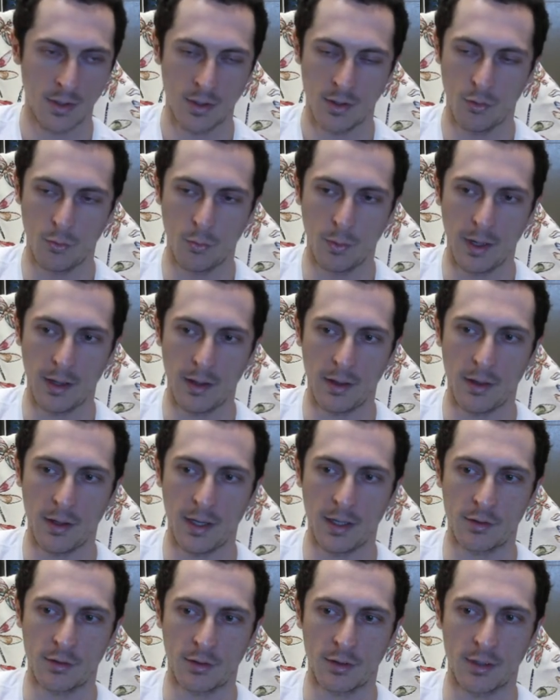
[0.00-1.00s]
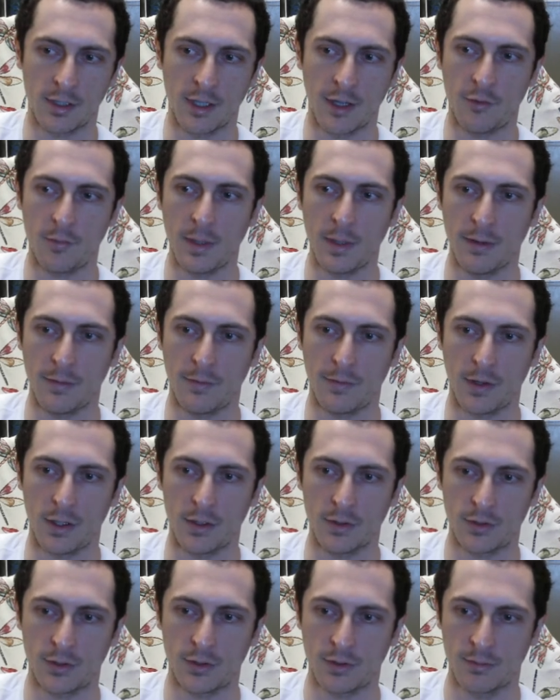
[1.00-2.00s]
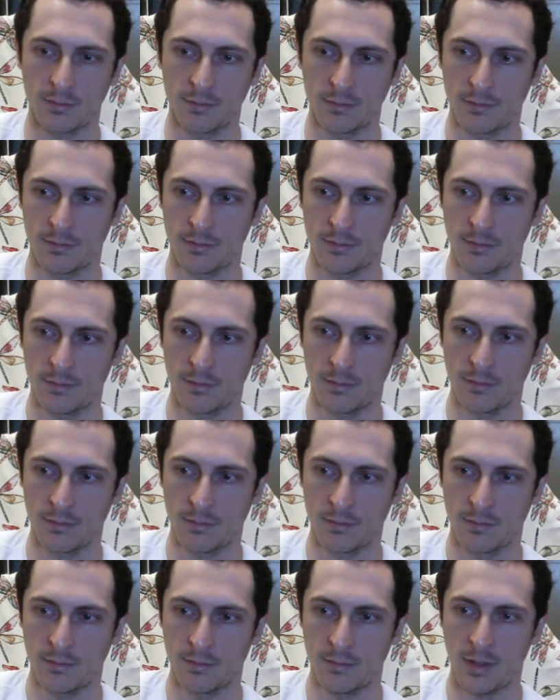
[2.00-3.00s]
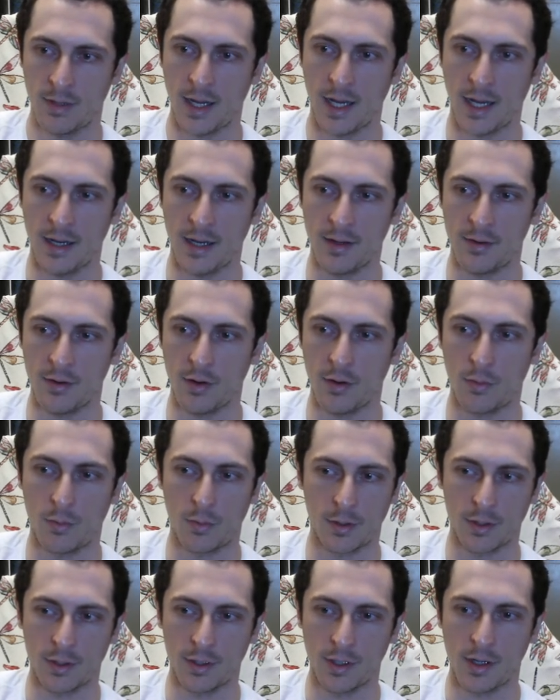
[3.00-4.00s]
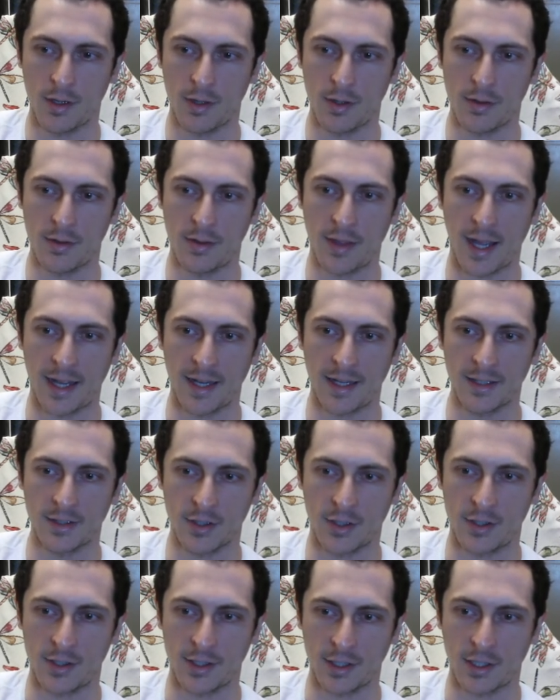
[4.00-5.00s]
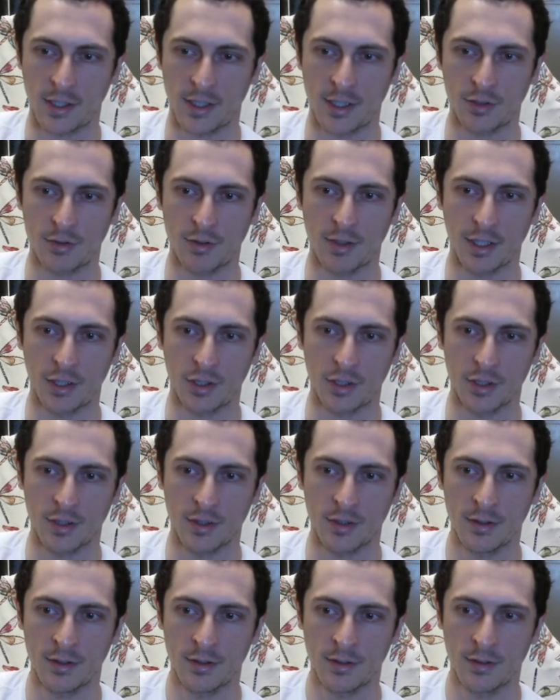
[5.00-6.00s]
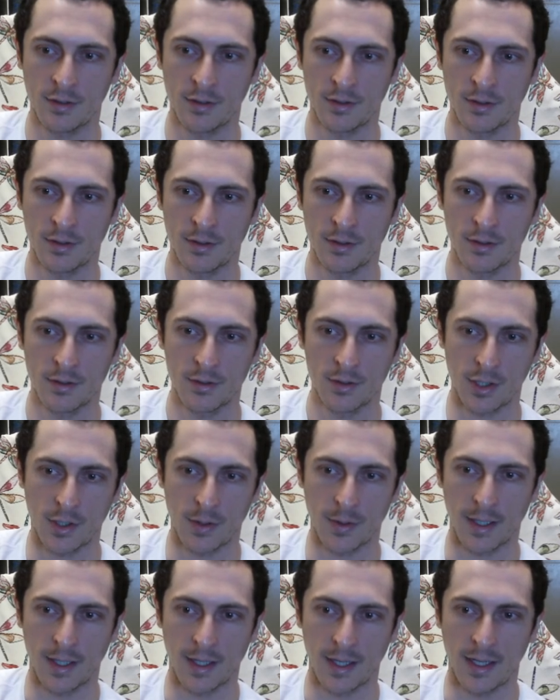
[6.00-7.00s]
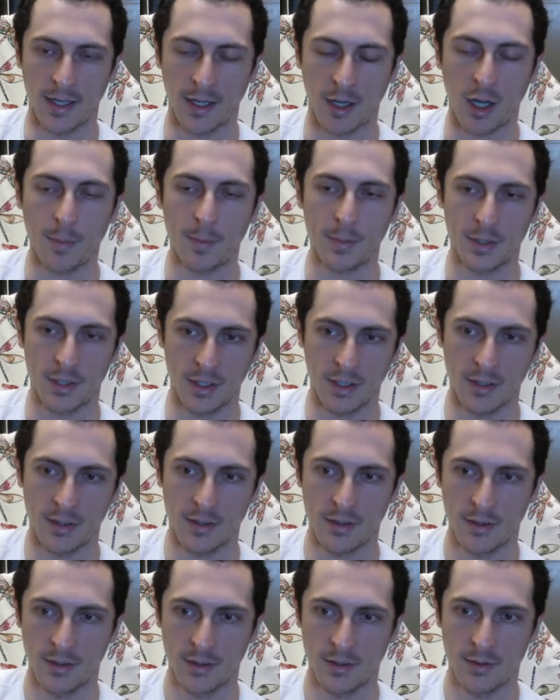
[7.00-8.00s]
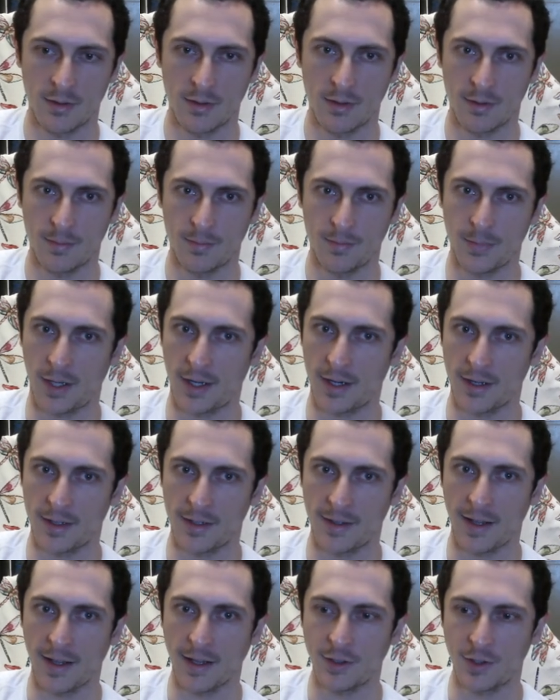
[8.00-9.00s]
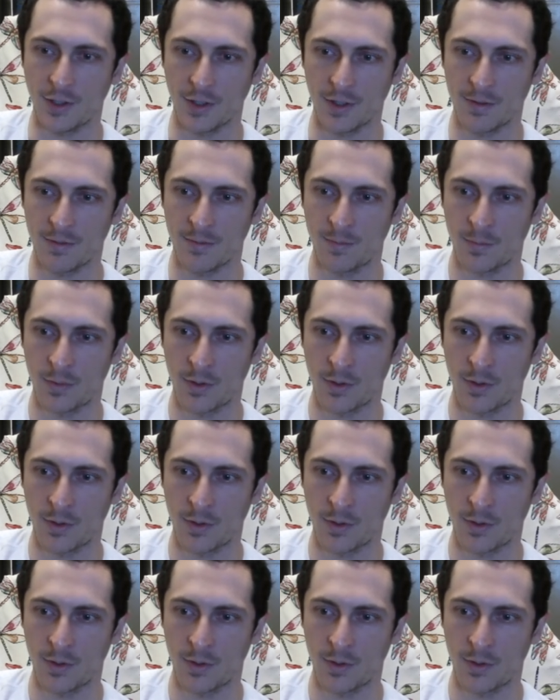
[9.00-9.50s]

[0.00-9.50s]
with eternal life being false. And, or that is on a contradiction, so an opposite, not a negation,